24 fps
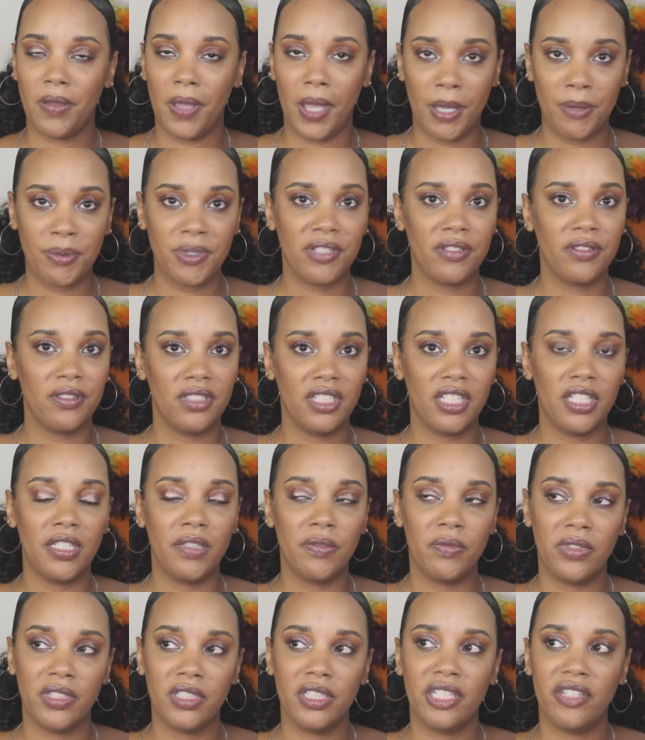you
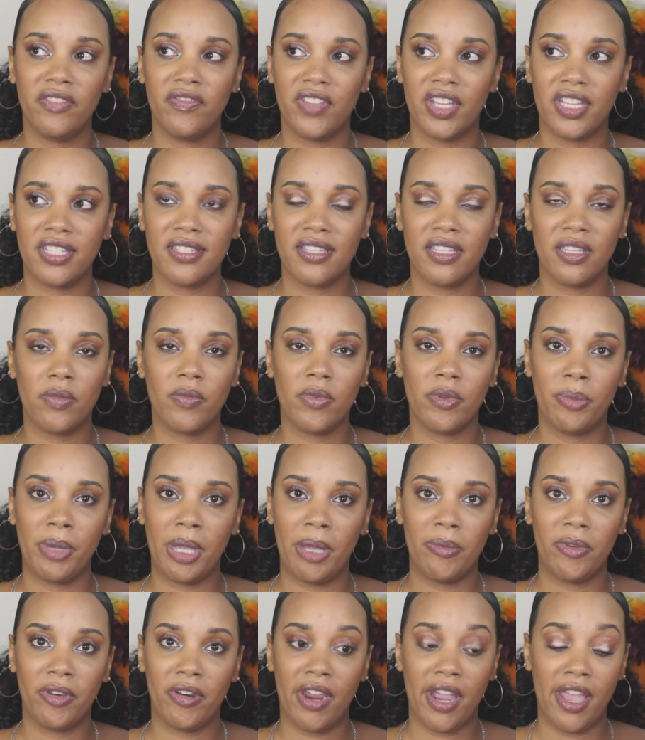absolutely really invest in with
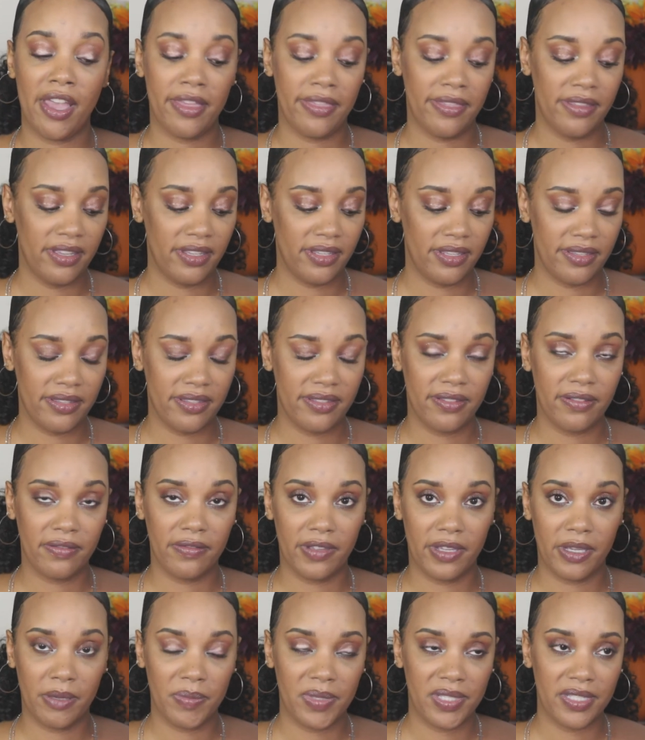Pat McGrath is the
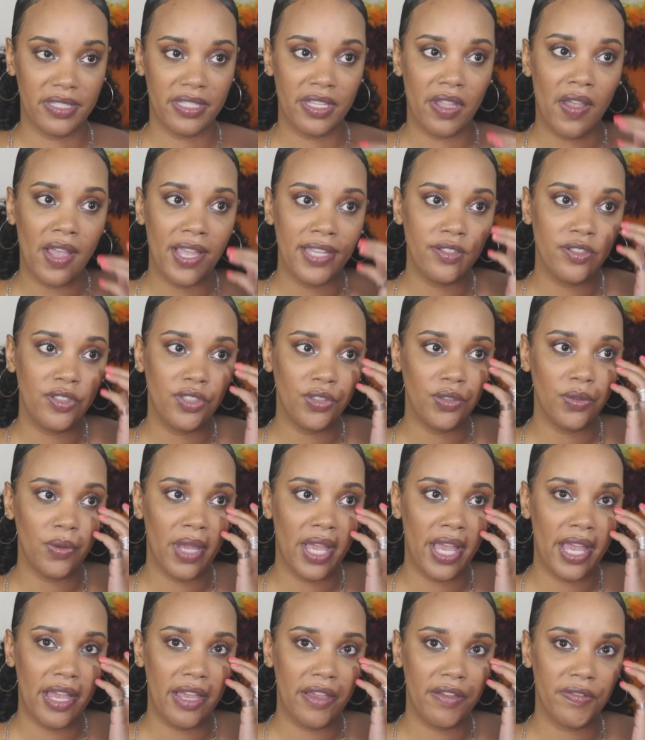lips. Now I do
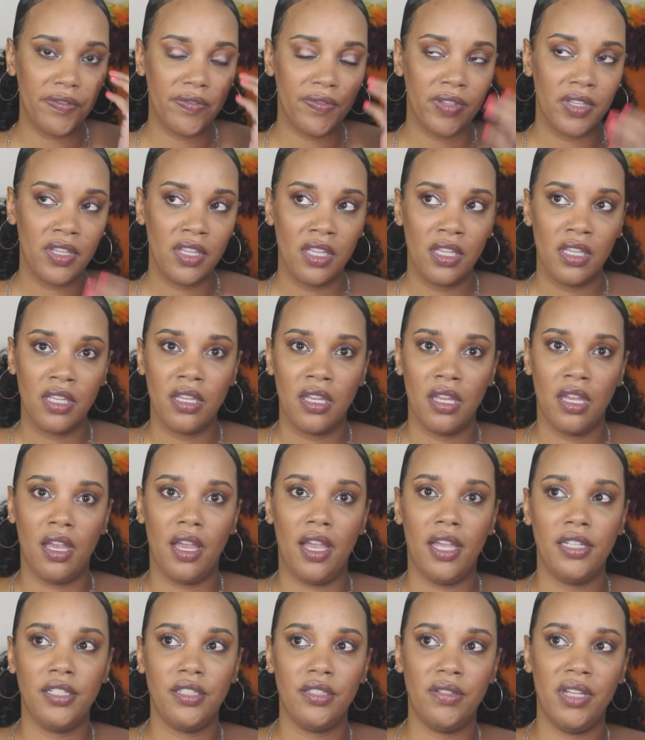have,
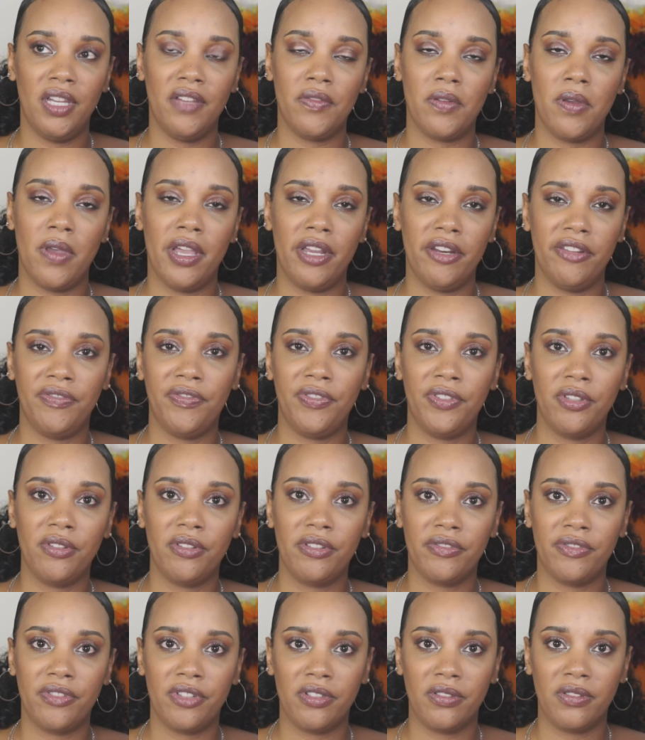I do have quite a few
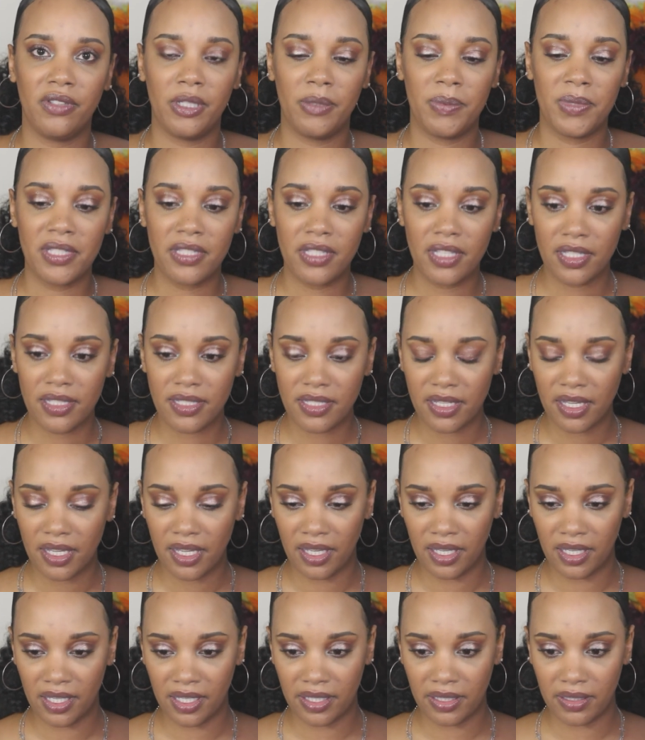of her lipsticks
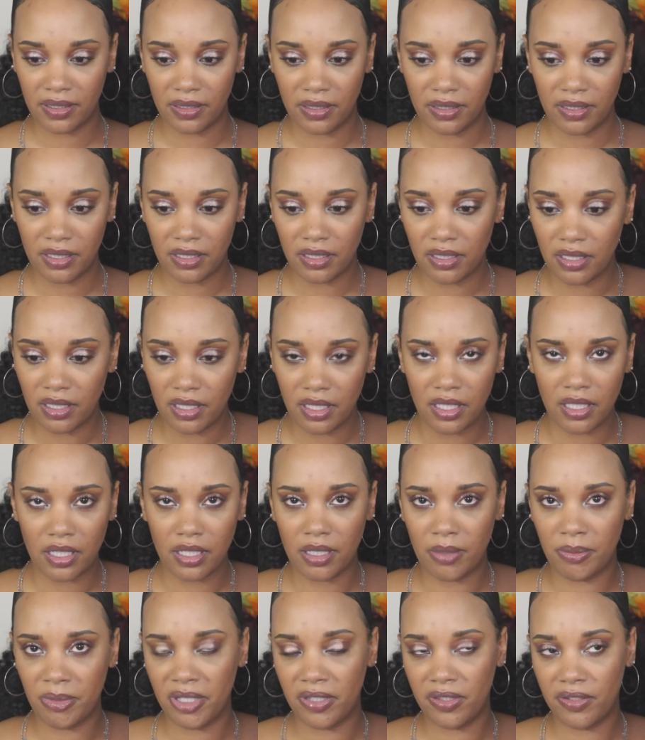and they're good.
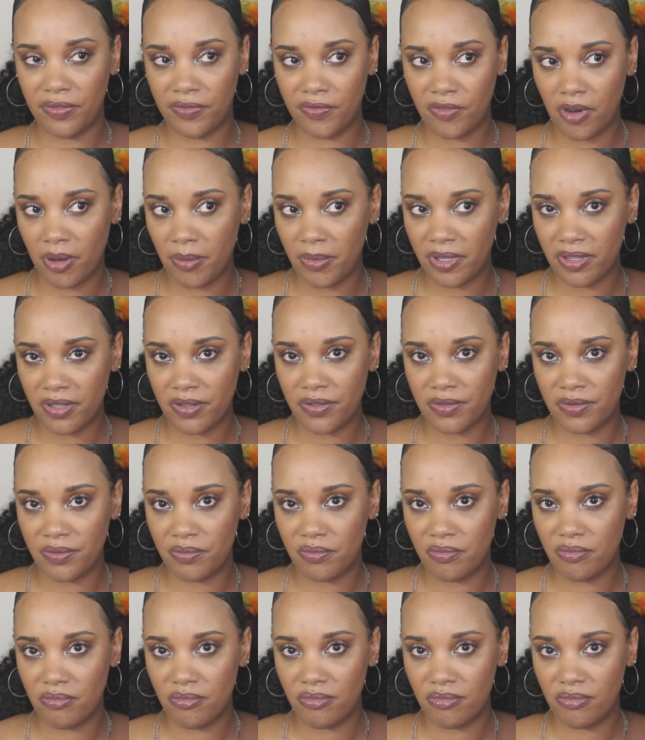I mean, the formula is